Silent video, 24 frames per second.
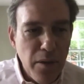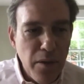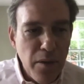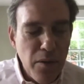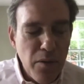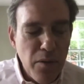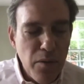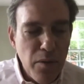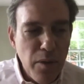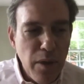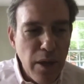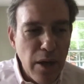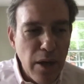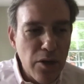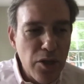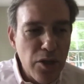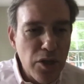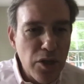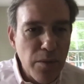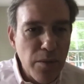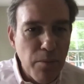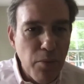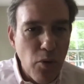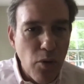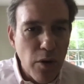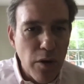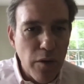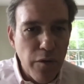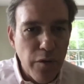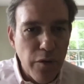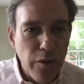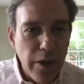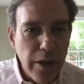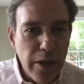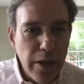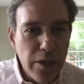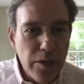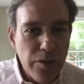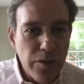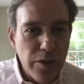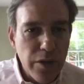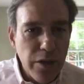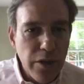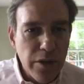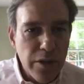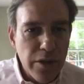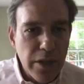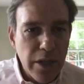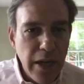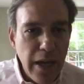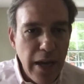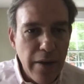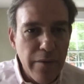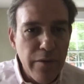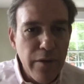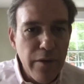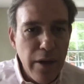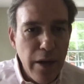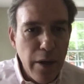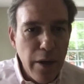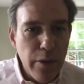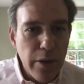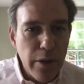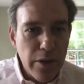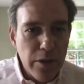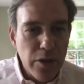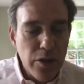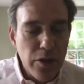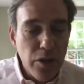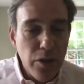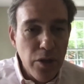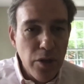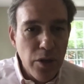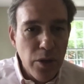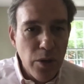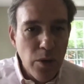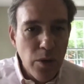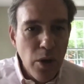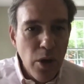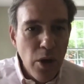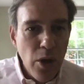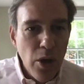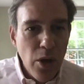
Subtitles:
Their support for Israel is going to have nothing to do